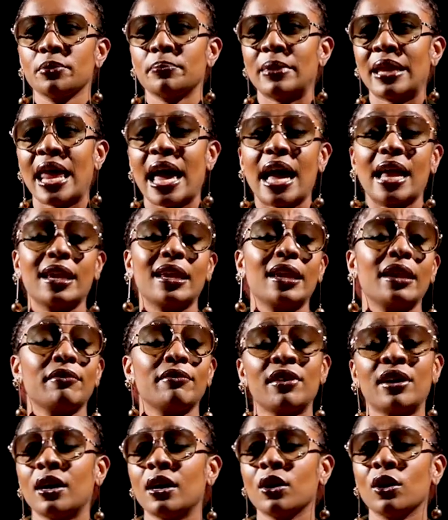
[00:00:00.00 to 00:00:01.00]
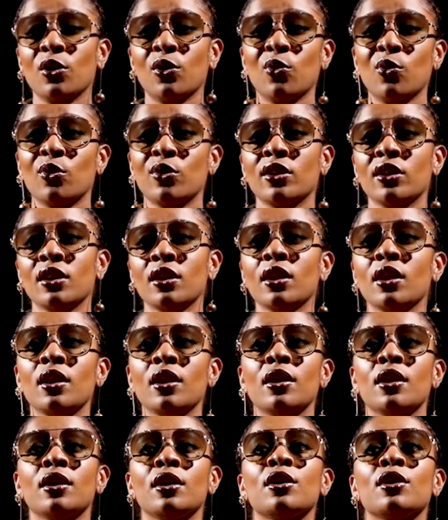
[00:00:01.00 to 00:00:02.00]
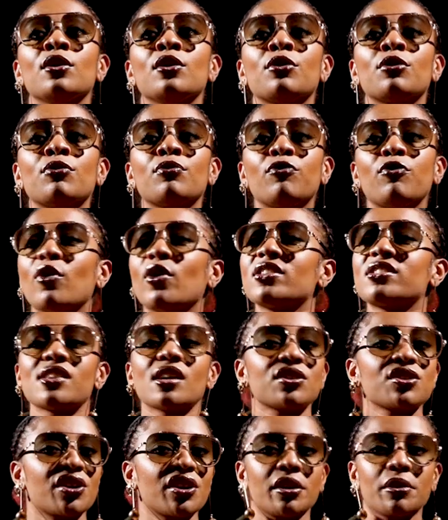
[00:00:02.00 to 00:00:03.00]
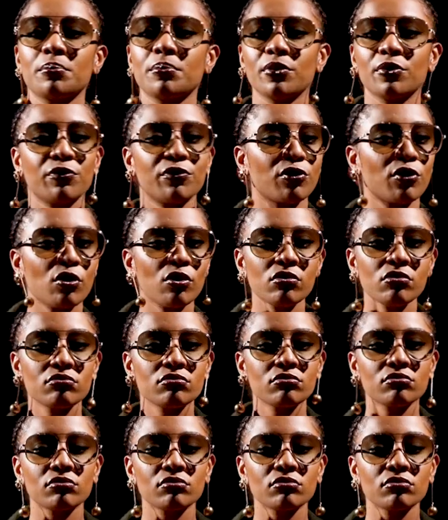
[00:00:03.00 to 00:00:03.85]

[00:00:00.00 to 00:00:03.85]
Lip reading: but I had never gone for a surgery before.